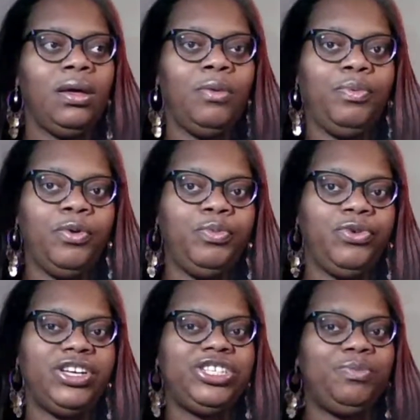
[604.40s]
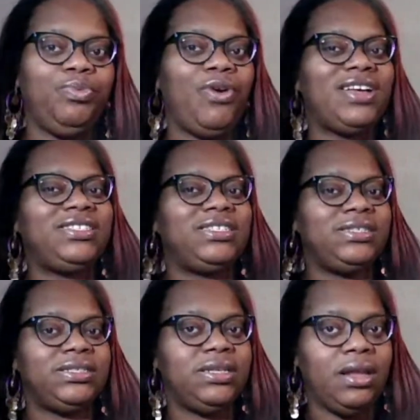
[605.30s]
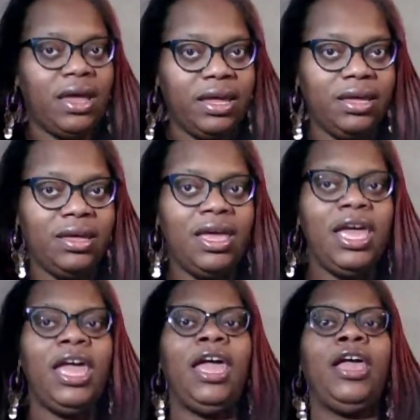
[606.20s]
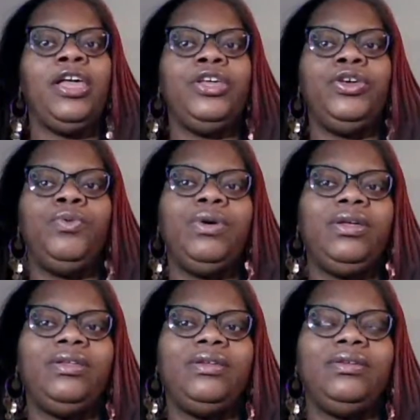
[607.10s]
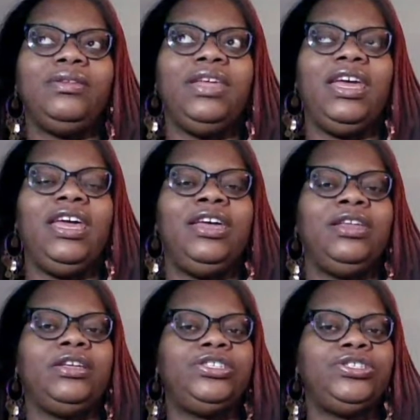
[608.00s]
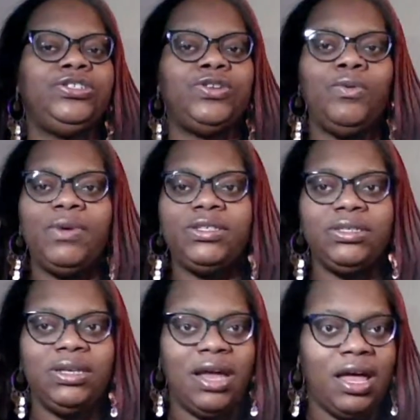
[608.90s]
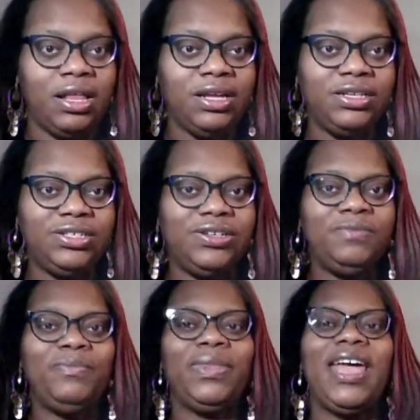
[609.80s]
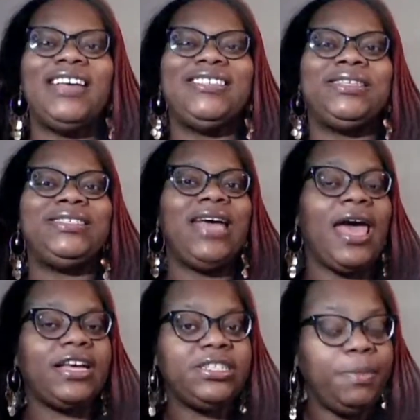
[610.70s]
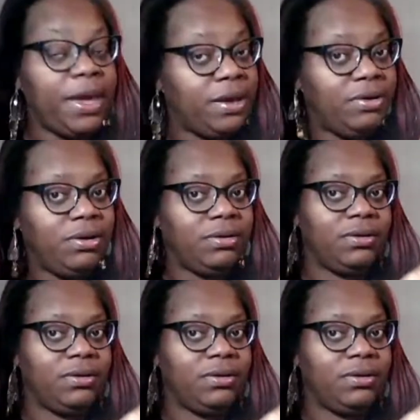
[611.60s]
appropriation process is like. You will gain so much knowledge as a taxpayer